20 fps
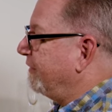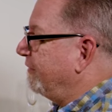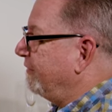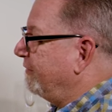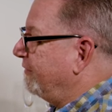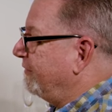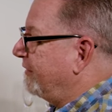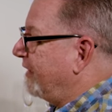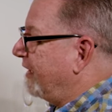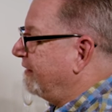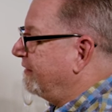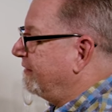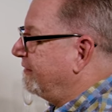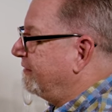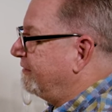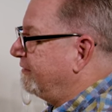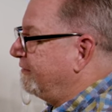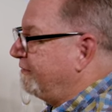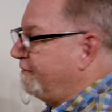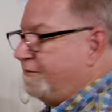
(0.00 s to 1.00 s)
you
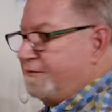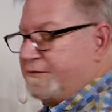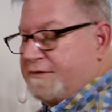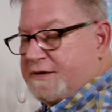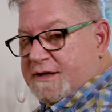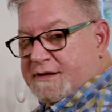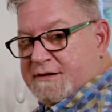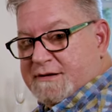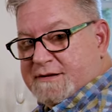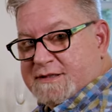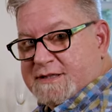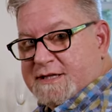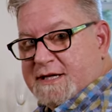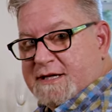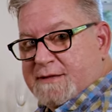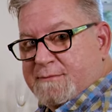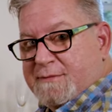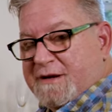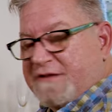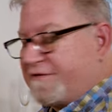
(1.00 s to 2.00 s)
that didn't
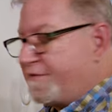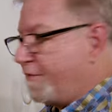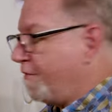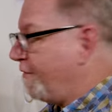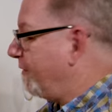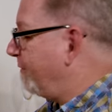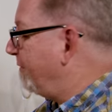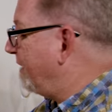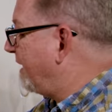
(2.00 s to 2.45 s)
see the before,